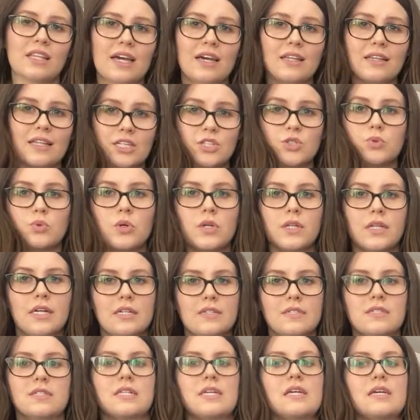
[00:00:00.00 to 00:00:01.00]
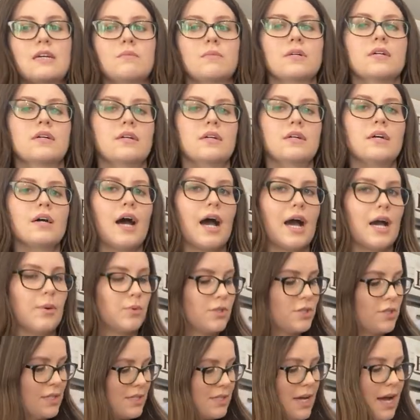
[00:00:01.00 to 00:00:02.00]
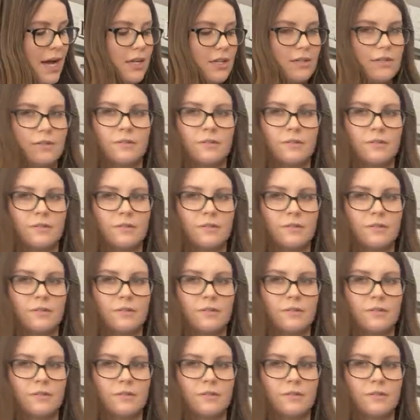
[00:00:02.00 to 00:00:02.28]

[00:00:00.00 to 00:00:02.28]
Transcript: a lint roll and a steam, I will decide.